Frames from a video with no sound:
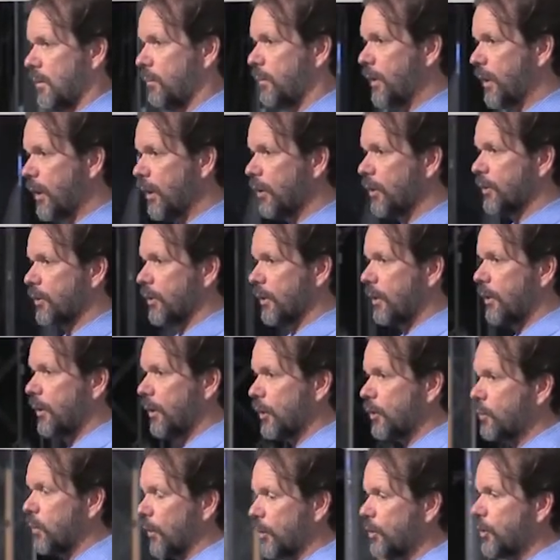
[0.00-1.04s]
But here's,
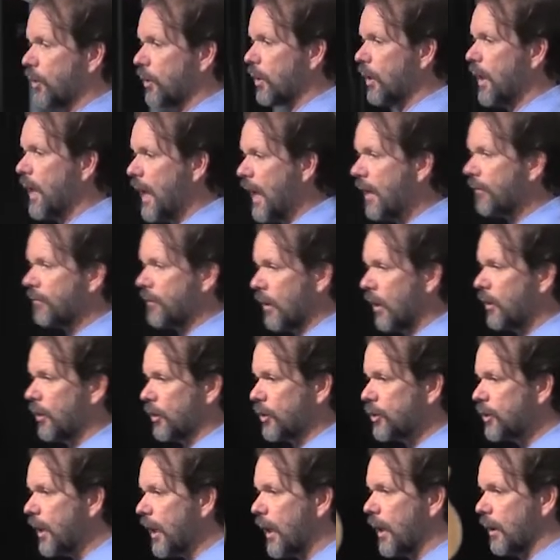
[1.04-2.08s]
here's what you're going to have to
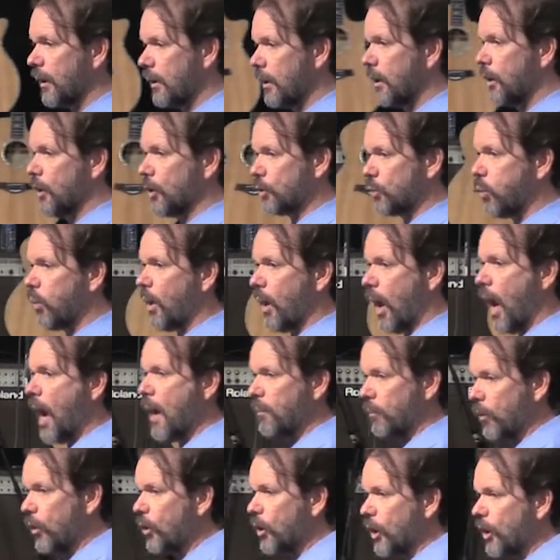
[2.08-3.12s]
understand. Here's what
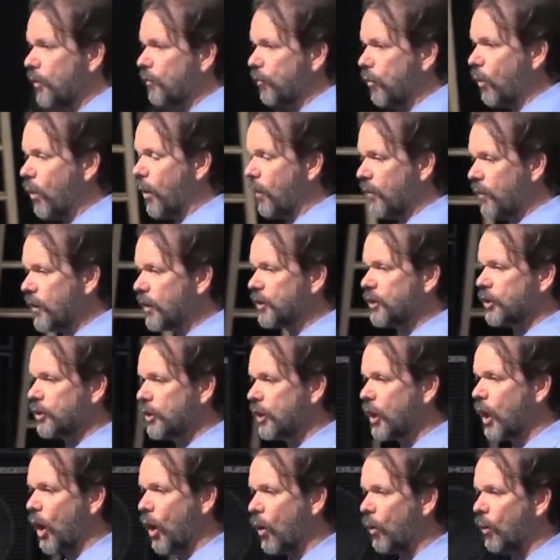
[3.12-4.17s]
I'm looking for. This is
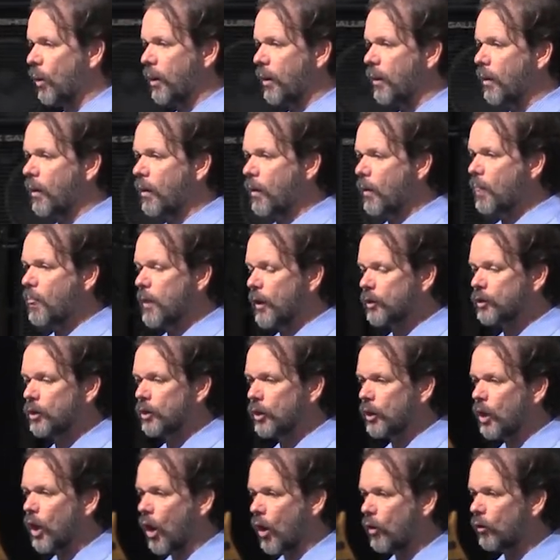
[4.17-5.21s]
the only, this is
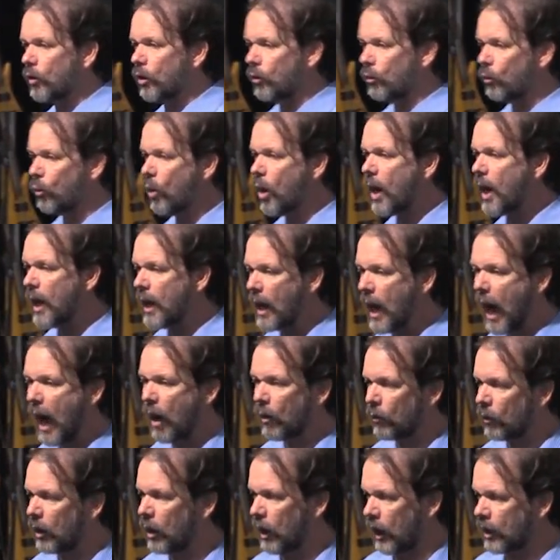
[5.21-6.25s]
the only way
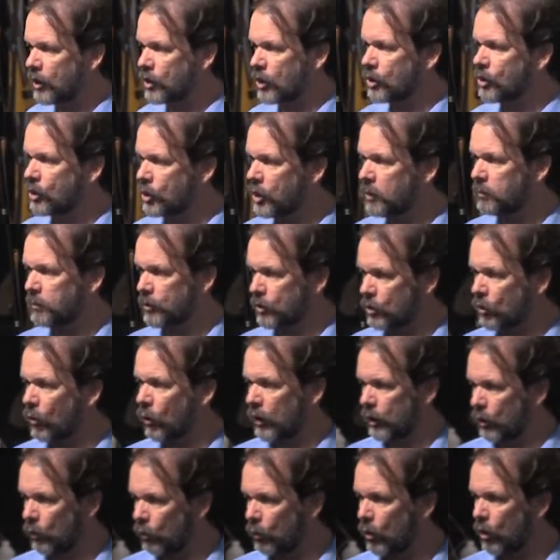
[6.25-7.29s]
our relationship is
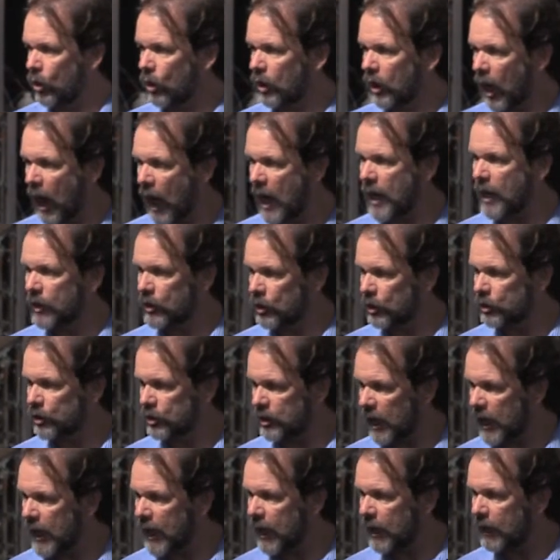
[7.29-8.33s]
going to work. I
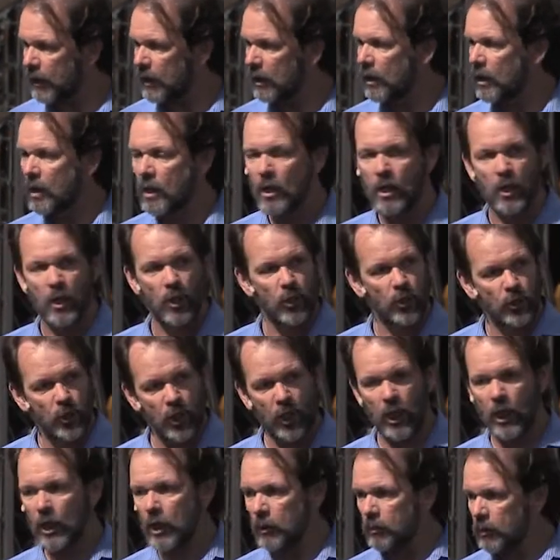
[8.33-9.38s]
understand
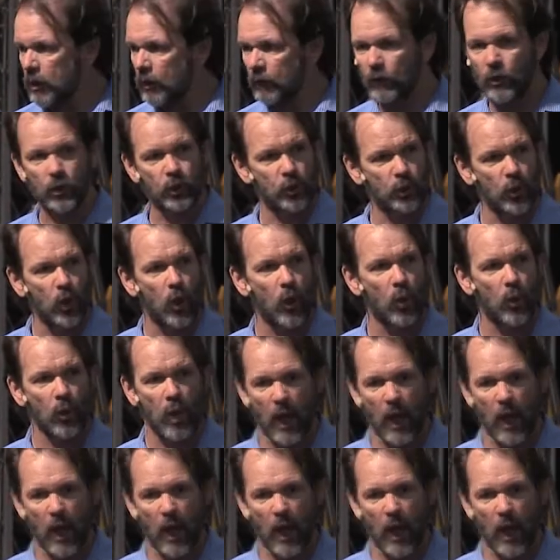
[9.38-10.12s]
the enemy of your soul.